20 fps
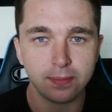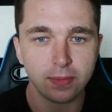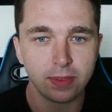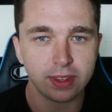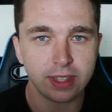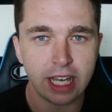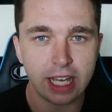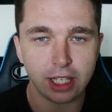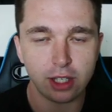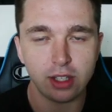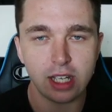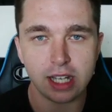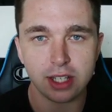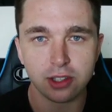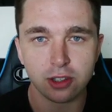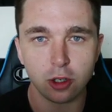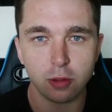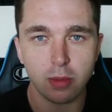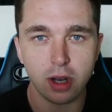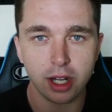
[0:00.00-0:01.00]
Thank you guys
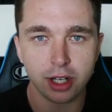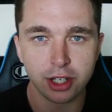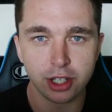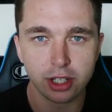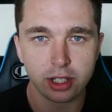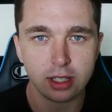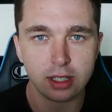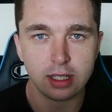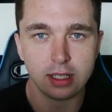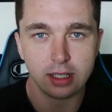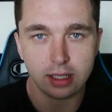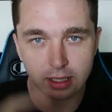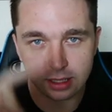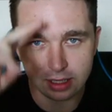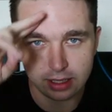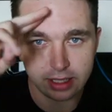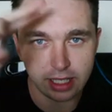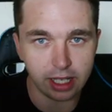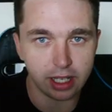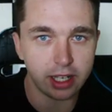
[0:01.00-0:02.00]
so much.
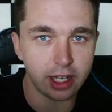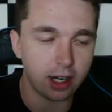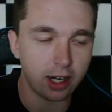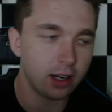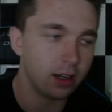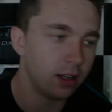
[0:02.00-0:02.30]
Take care.